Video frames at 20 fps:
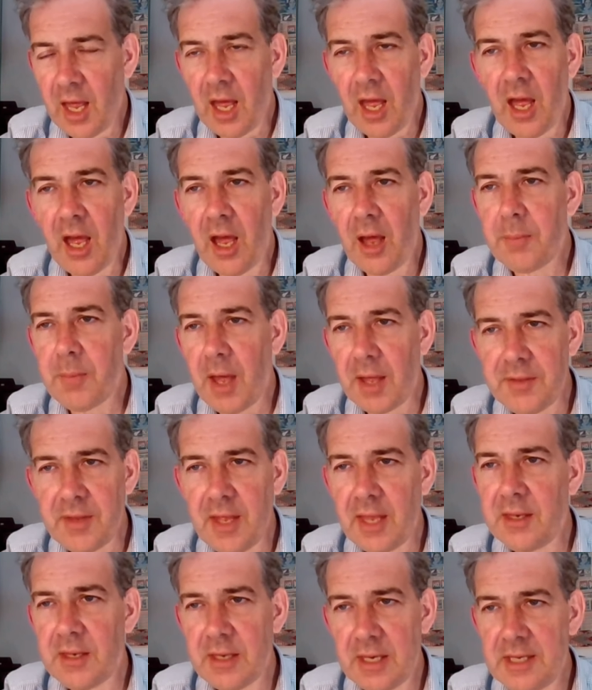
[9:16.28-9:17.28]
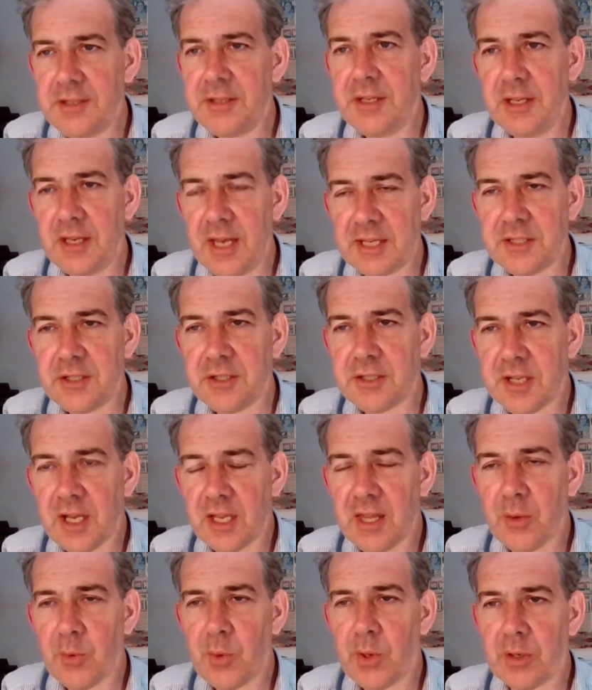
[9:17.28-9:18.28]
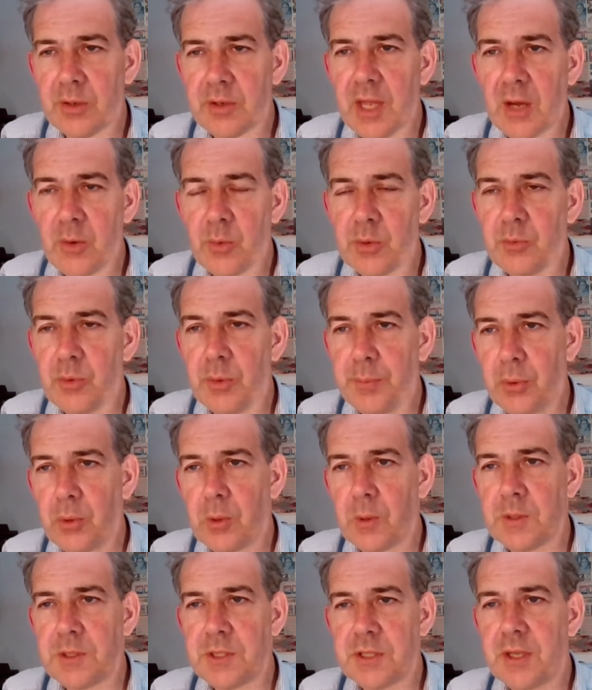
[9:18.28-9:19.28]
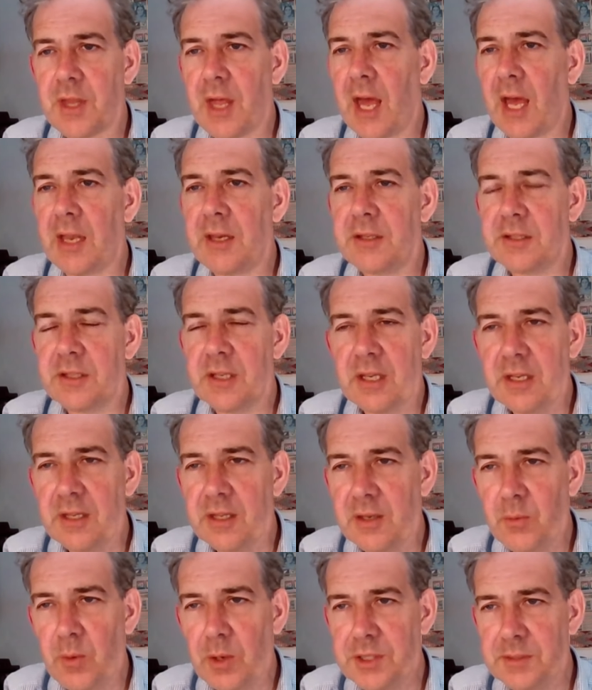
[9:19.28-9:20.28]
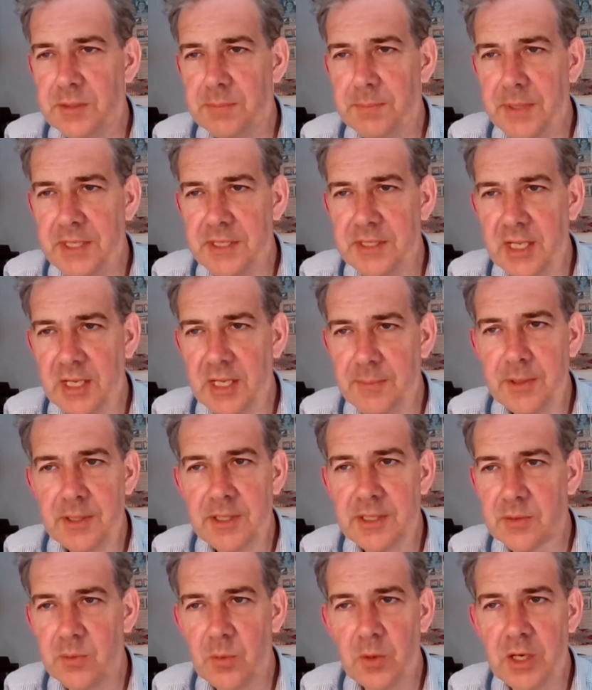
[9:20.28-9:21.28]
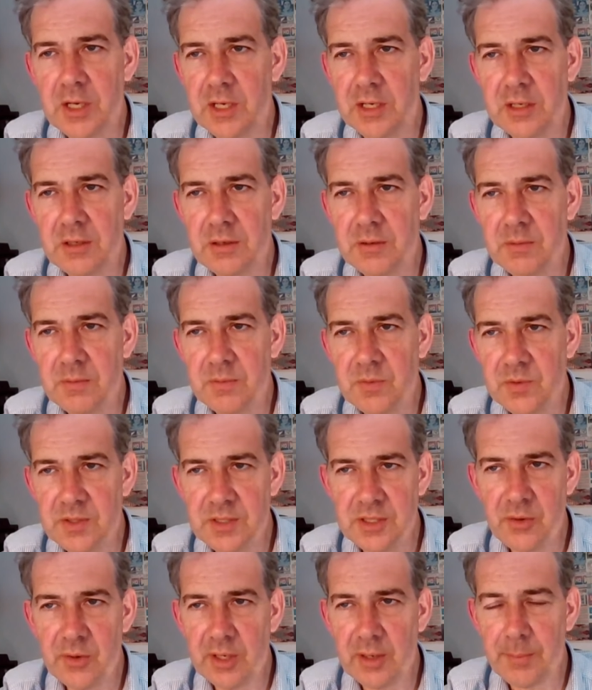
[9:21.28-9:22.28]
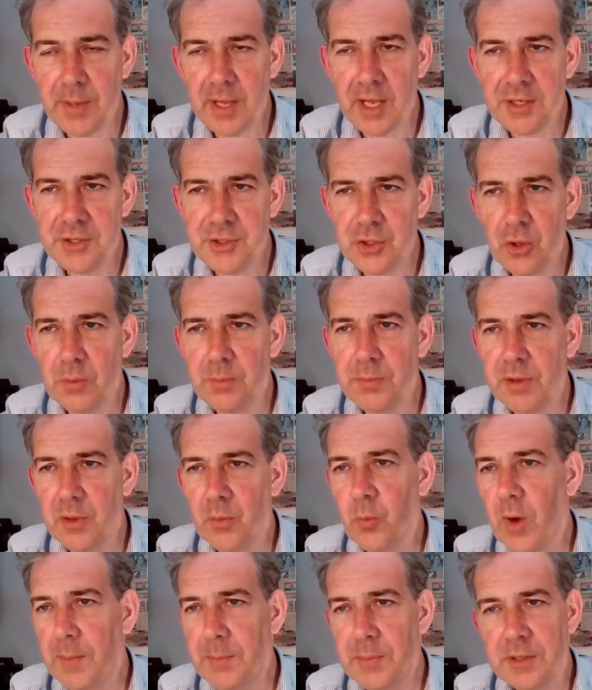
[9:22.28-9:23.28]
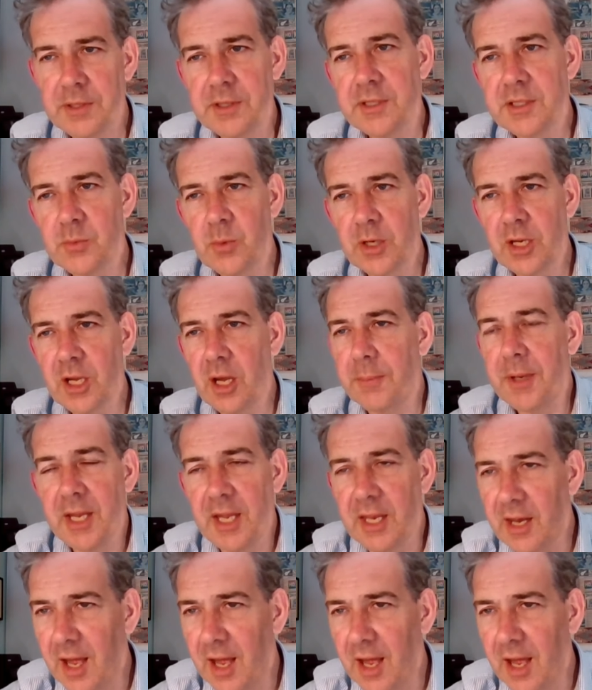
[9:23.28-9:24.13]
And then, indeed, as you say, there were reports that the Russian peacekeepers were doing a bad job, that weapons were coming in.